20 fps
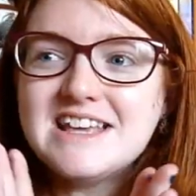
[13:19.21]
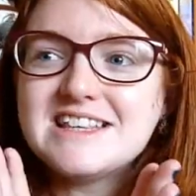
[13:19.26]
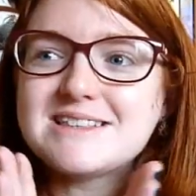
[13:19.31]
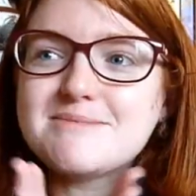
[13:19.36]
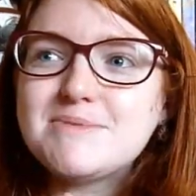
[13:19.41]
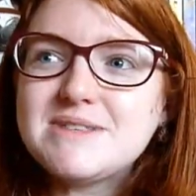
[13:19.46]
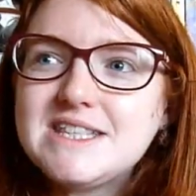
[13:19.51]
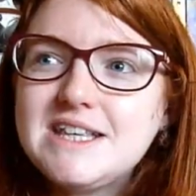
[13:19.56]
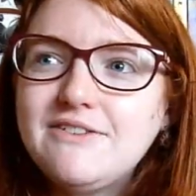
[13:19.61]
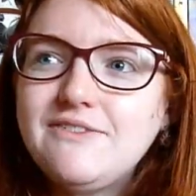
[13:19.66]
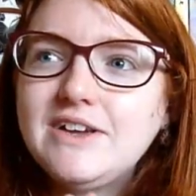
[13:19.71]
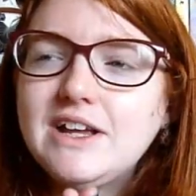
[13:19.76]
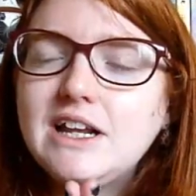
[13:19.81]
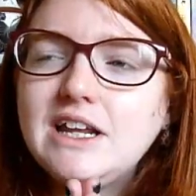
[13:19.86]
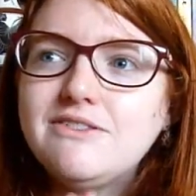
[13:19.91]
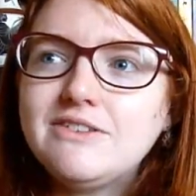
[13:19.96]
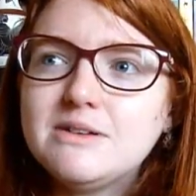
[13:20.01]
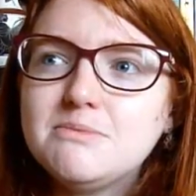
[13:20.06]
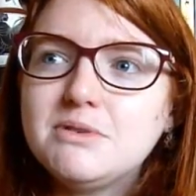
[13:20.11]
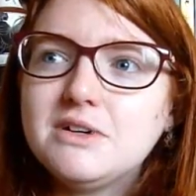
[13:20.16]

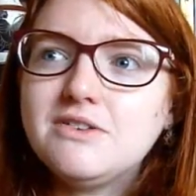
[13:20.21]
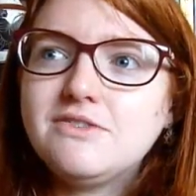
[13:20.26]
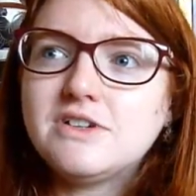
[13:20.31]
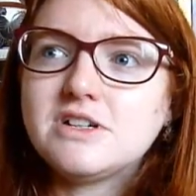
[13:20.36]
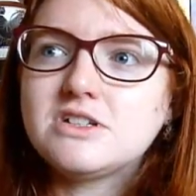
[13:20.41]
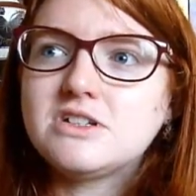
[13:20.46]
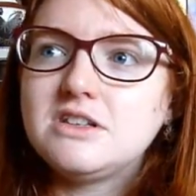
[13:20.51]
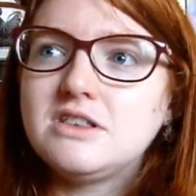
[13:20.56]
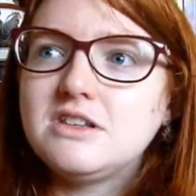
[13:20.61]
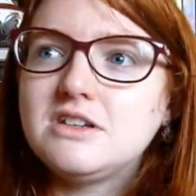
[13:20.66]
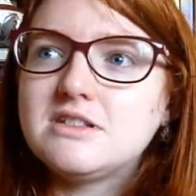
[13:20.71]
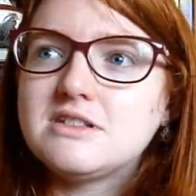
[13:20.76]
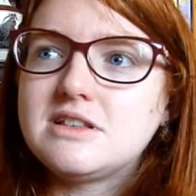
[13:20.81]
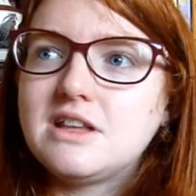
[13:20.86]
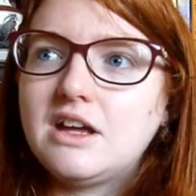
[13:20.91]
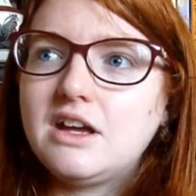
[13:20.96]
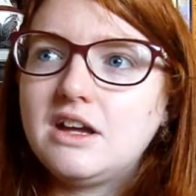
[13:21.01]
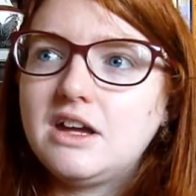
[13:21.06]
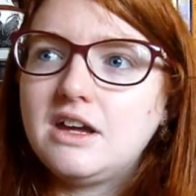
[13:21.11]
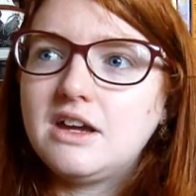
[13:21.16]
Specifically vampire fiction that's,
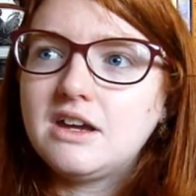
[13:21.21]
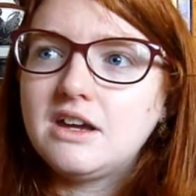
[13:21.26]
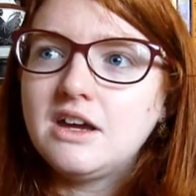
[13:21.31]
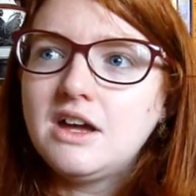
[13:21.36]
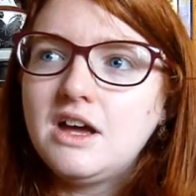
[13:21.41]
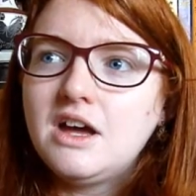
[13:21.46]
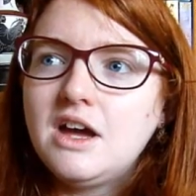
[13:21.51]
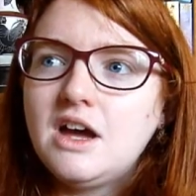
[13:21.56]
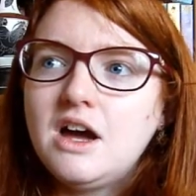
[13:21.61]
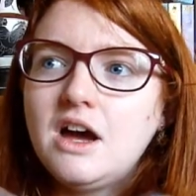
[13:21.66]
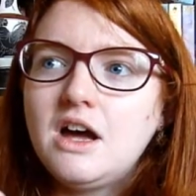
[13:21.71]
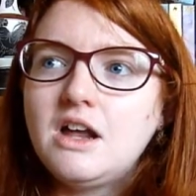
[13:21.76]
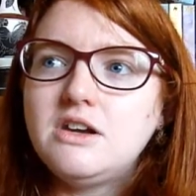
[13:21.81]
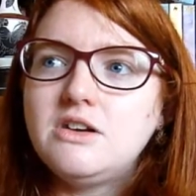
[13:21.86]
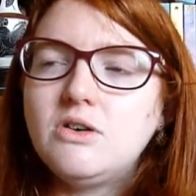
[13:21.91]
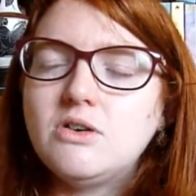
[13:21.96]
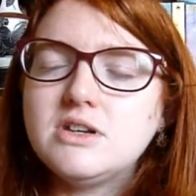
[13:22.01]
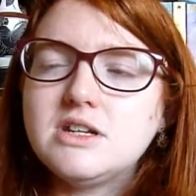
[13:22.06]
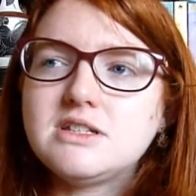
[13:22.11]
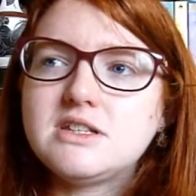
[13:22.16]
like,
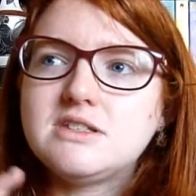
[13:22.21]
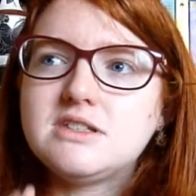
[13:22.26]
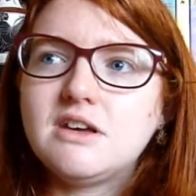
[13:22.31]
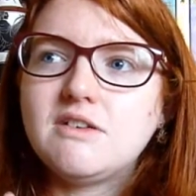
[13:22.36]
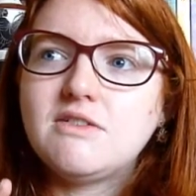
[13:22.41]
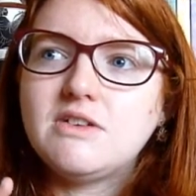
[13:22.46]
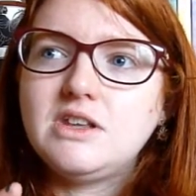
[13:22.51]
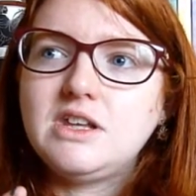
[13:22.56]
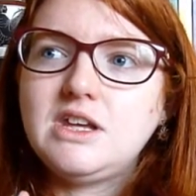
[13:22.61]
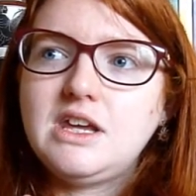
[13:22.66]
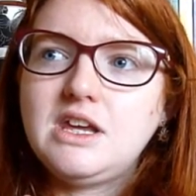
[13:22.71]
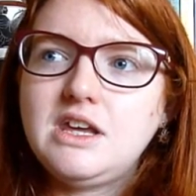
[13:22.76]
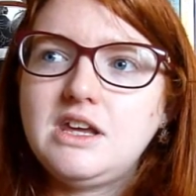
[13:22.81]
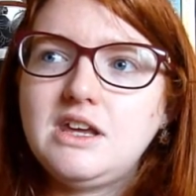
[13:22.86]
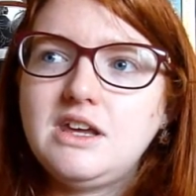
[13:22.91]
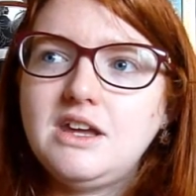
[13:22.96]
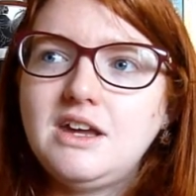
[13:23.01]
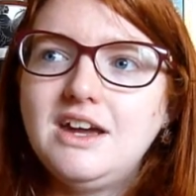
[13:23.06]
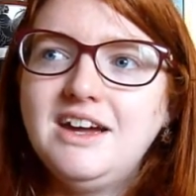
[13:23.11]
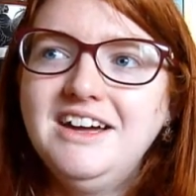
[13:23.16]
not
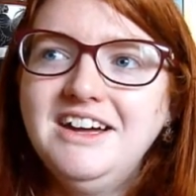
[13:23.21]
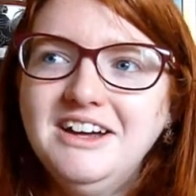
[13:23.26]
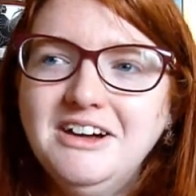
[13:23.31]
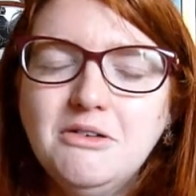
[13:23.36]
necessarily...